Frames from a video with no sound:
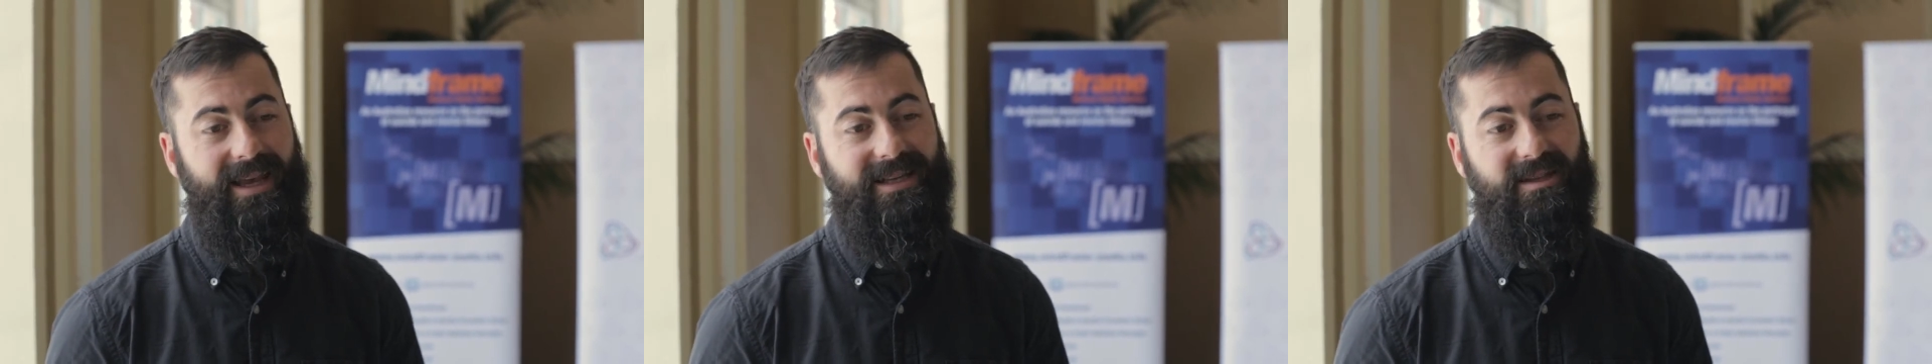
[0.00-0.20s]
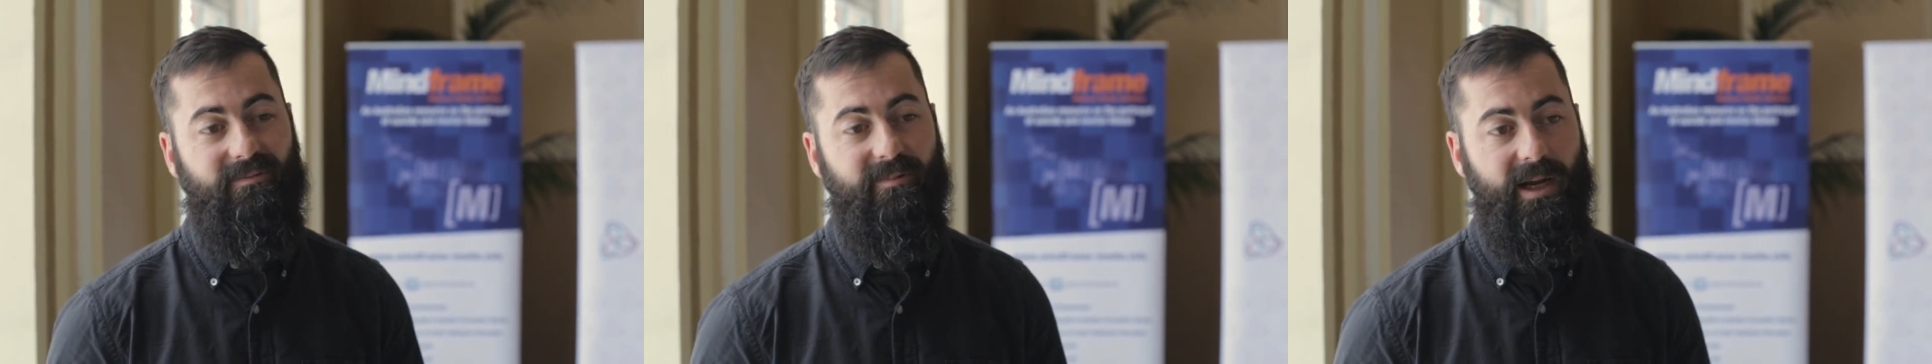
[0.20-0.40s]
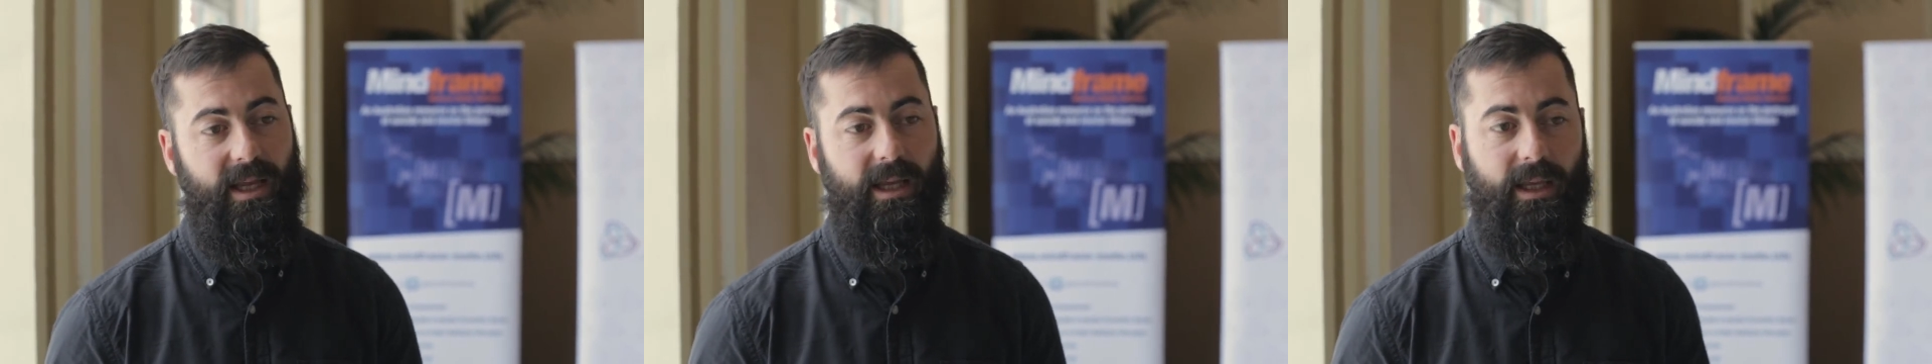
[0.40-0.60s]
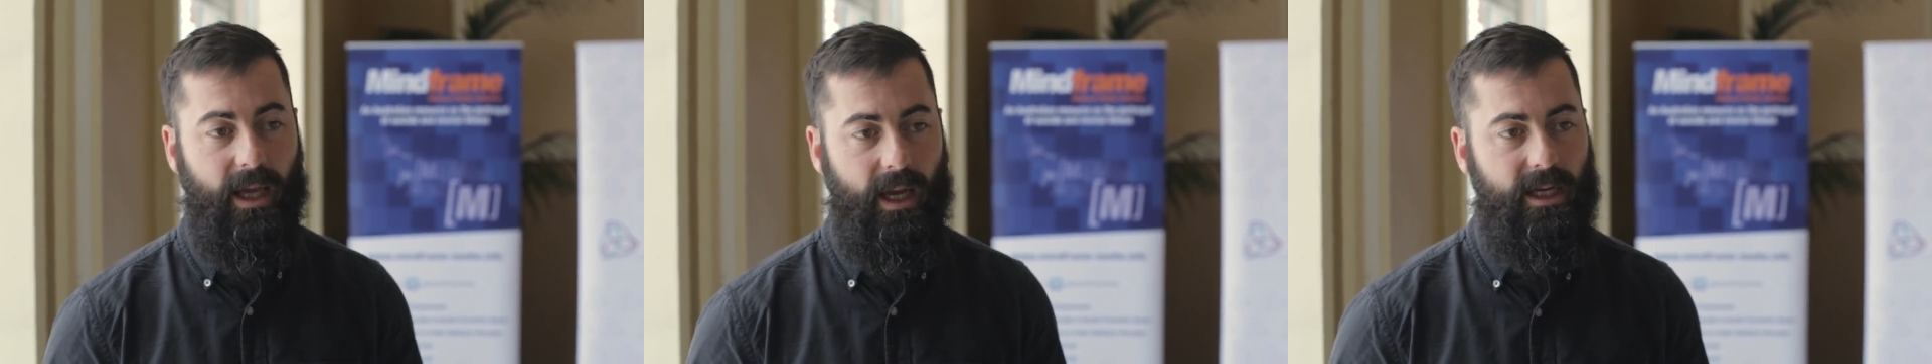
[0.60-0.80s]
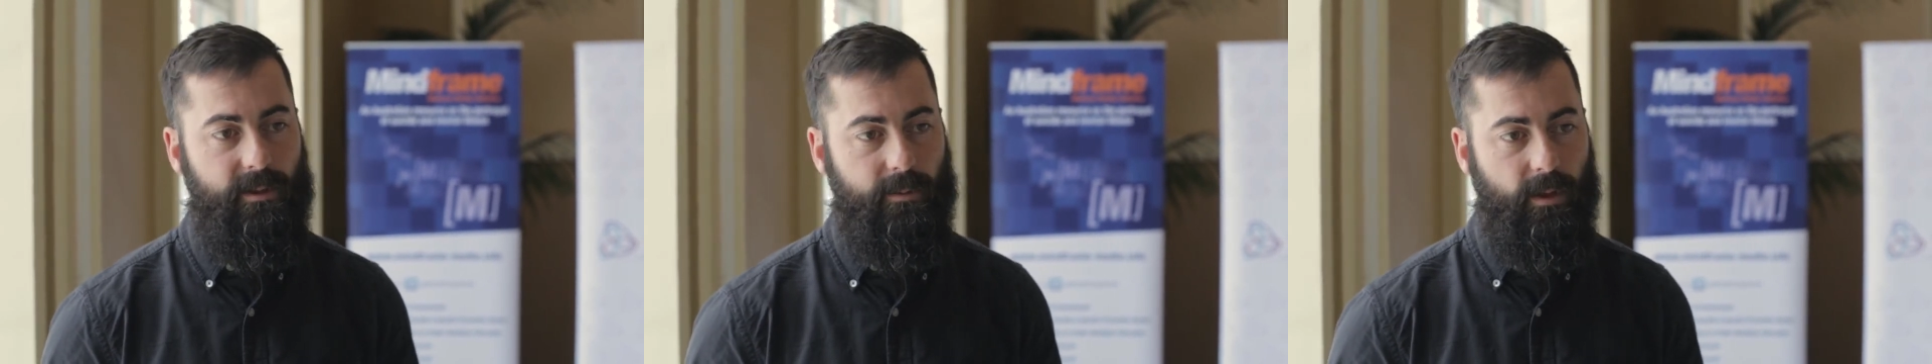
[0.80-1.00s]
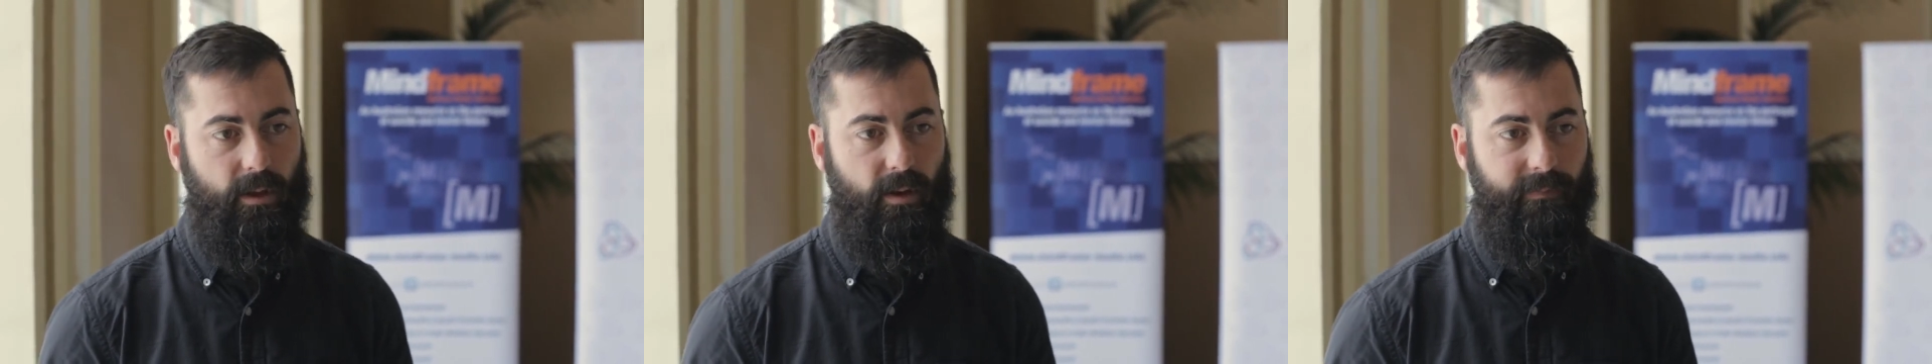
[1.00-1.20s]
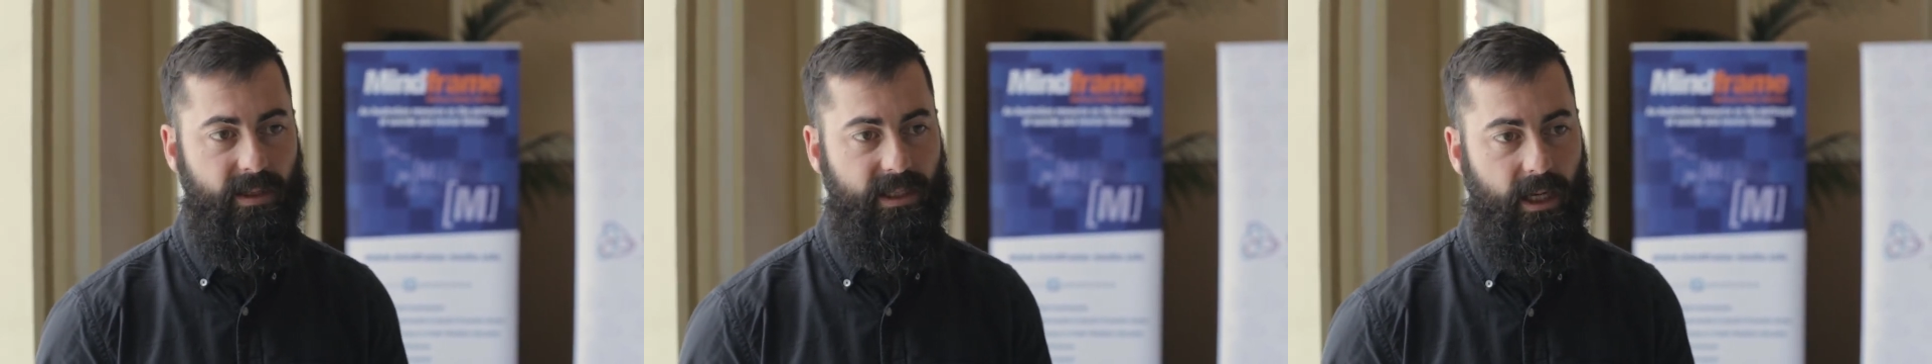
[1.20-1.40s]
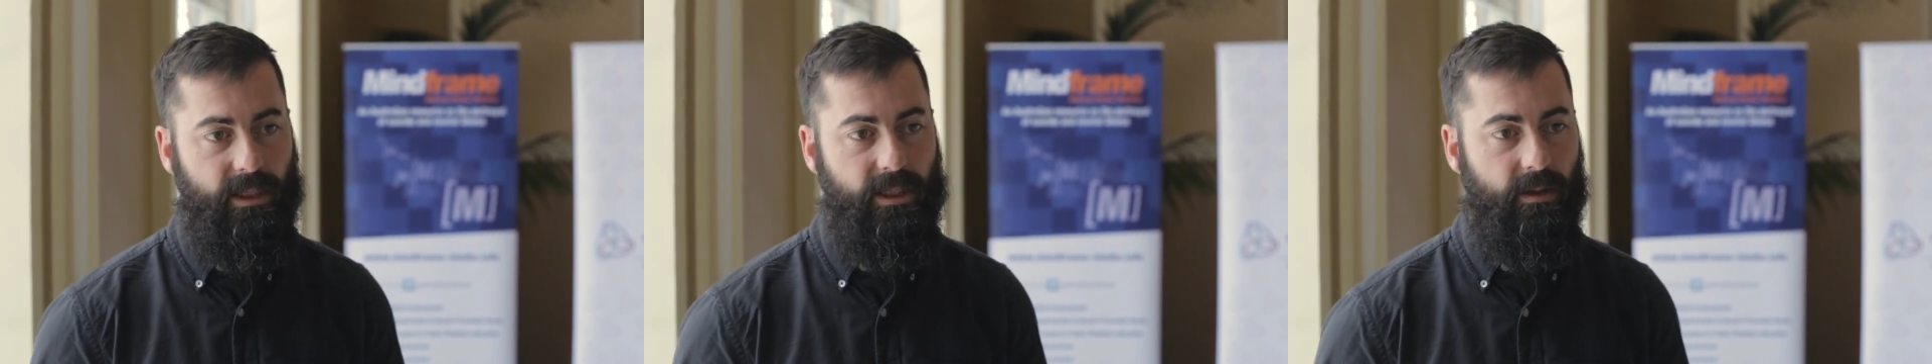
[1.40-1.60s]
is to really engage with the
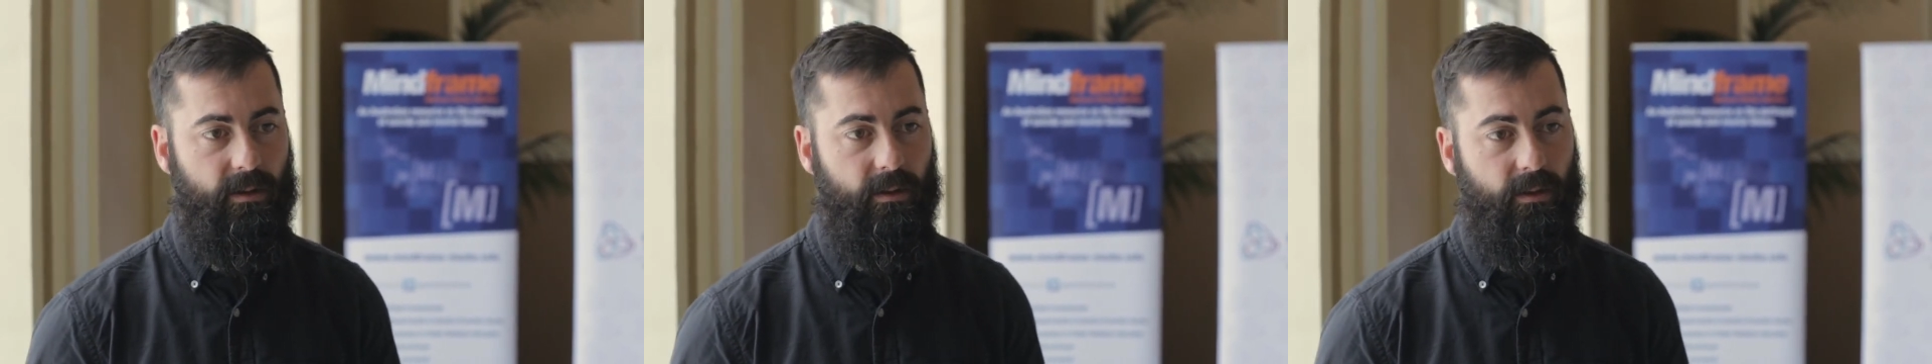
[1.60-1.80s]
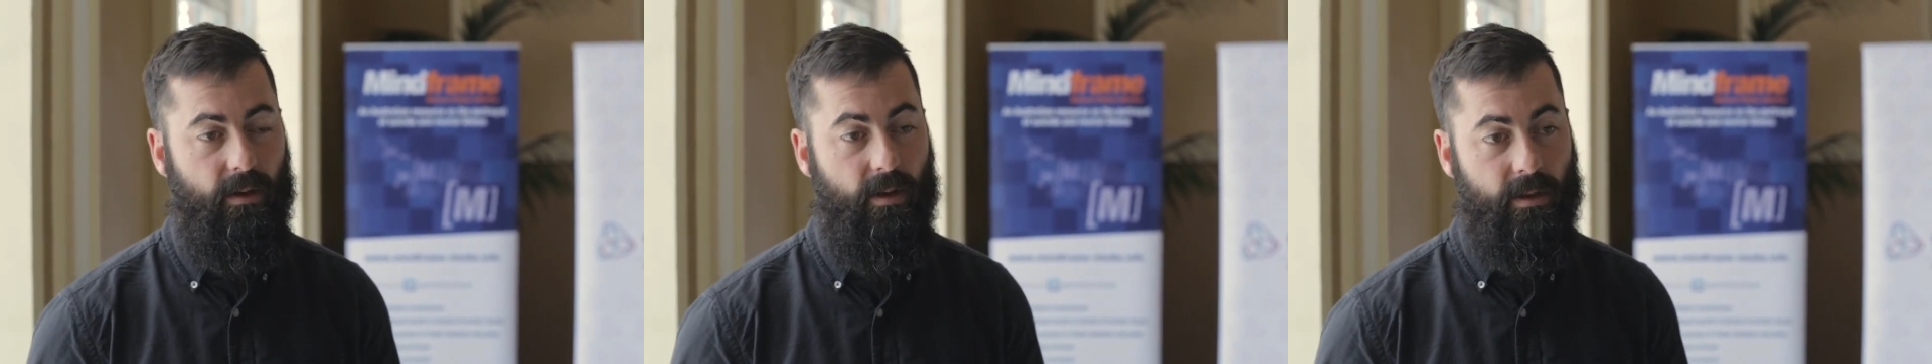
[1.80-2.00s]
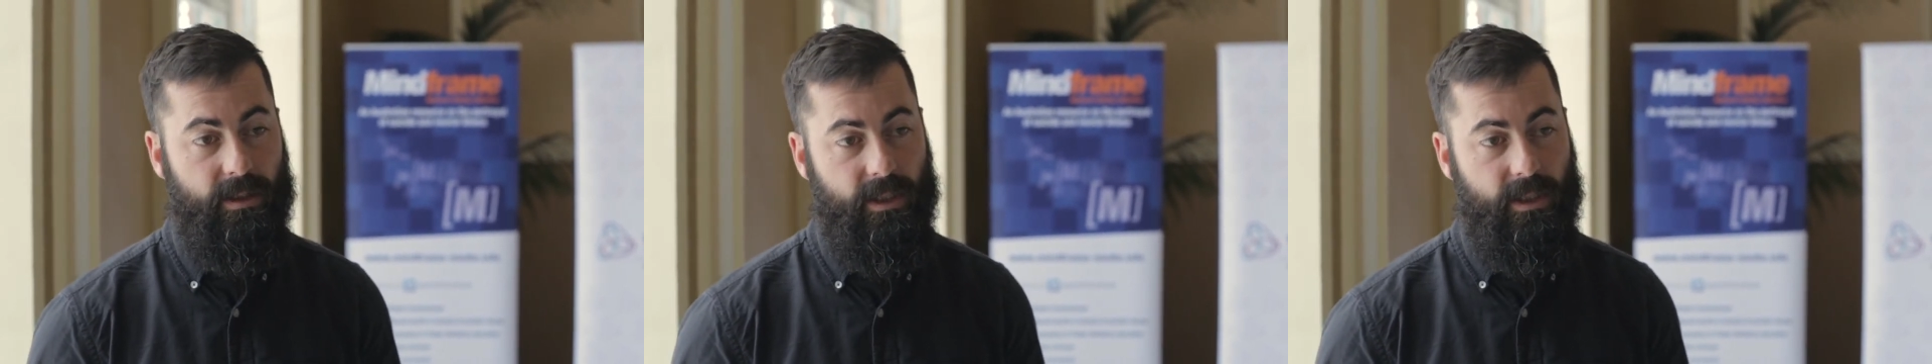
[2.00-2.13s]
conversation on